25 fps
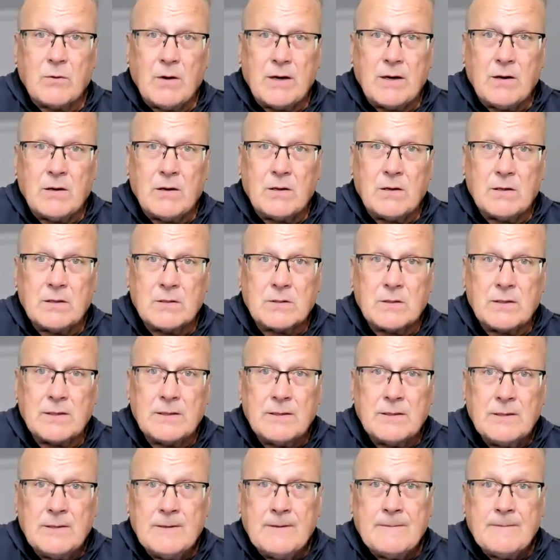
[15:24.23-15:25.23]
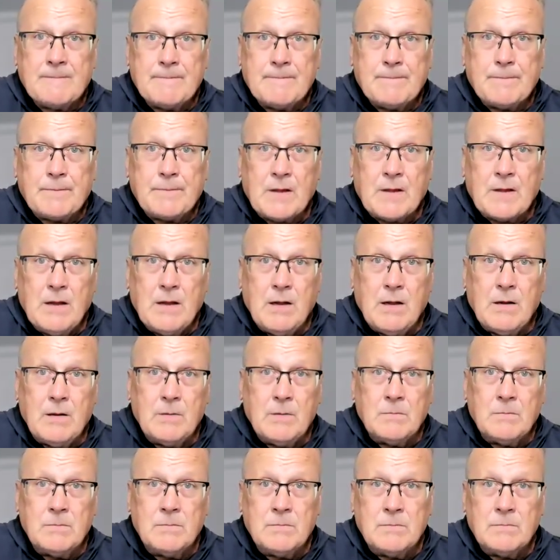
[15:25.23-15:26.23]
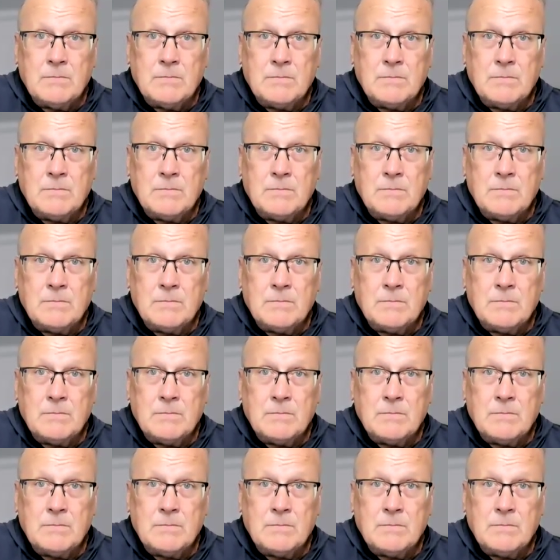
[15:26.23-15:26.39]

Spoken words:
quite honestly. Um,